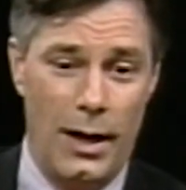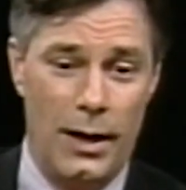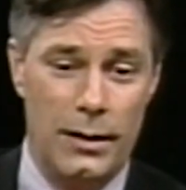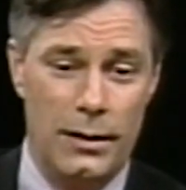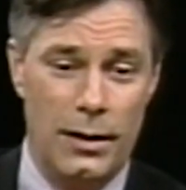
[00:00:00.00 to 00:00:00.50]

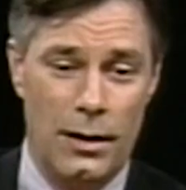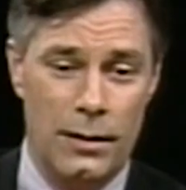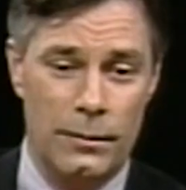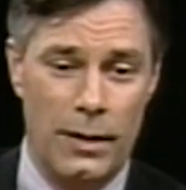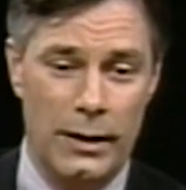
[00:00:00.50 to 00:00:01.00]

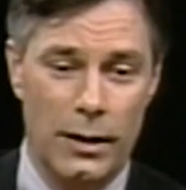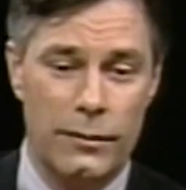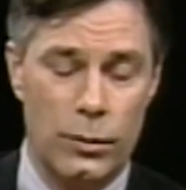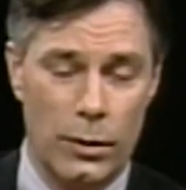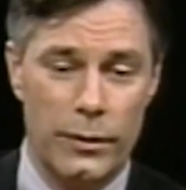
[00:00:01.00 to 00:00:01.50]
And I'd
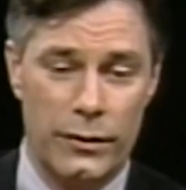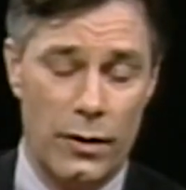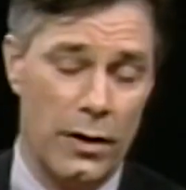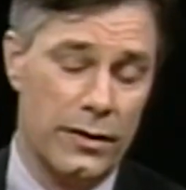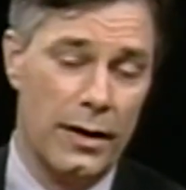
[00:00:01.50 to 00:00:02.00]
love to work with
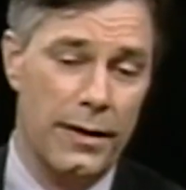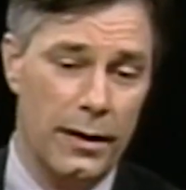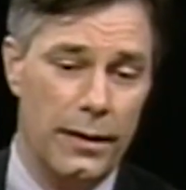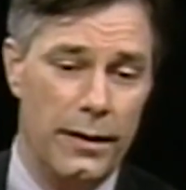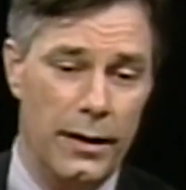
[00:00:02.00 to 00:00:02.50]
stars. And I
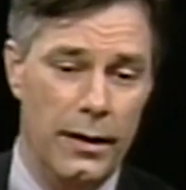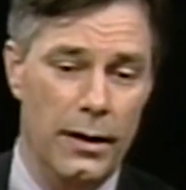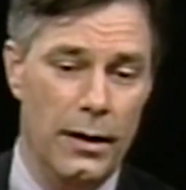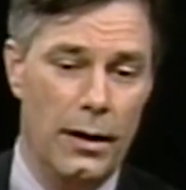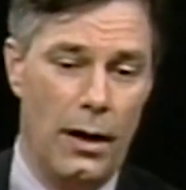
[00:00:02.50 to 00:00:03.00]
think the